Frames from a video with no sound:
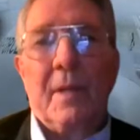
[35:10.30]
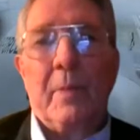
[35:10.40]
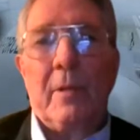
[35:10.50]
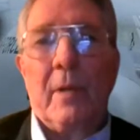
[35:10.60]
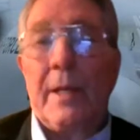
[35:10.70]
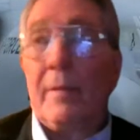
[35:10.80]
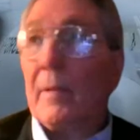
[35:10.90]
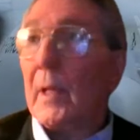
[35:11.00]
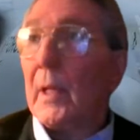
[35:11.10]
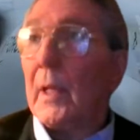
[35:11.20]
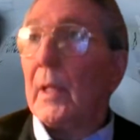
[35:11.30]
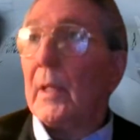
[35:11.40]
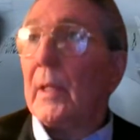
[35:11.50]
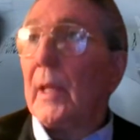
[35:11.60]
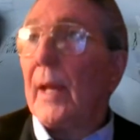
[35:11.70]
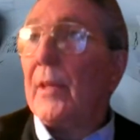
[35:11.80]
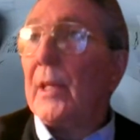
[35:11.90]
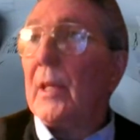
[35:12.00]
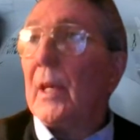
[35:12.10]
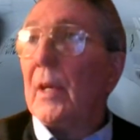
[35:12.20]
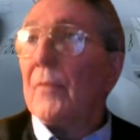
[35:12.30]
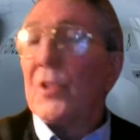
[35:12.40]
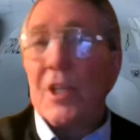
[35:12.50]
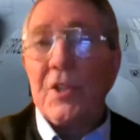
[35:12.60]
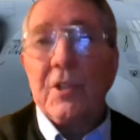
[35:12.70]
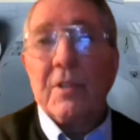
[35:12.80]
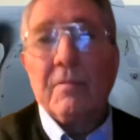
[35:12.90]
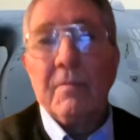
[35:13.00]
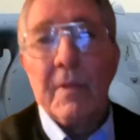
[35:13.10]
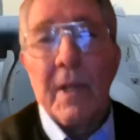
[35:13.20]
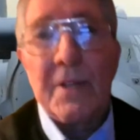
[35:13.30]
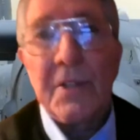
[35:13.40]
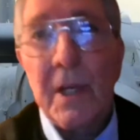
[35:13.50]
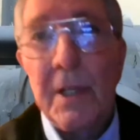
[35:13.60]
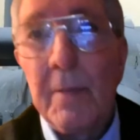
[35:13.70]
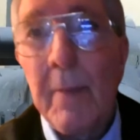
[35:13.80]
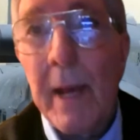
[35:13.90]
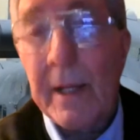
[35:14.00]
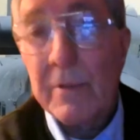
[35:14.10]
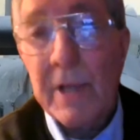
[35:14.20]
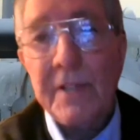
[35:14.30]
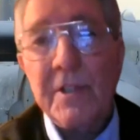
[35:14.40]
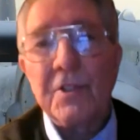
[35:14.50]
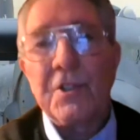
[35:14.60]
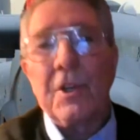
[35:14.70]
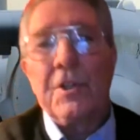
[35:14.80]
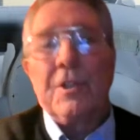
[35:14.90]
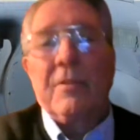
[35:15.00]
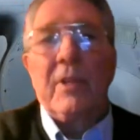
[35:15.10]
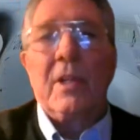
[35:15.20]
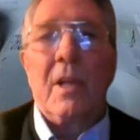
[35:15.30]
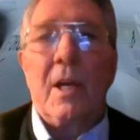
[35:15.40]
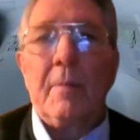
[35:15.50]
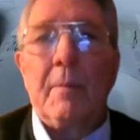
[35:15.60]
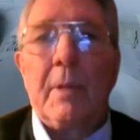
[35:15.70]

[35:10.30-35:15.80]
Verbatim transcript: that'd be great. Yeah, the uh, physician that I was telling you about, he was actually a surgeon in Vietnam.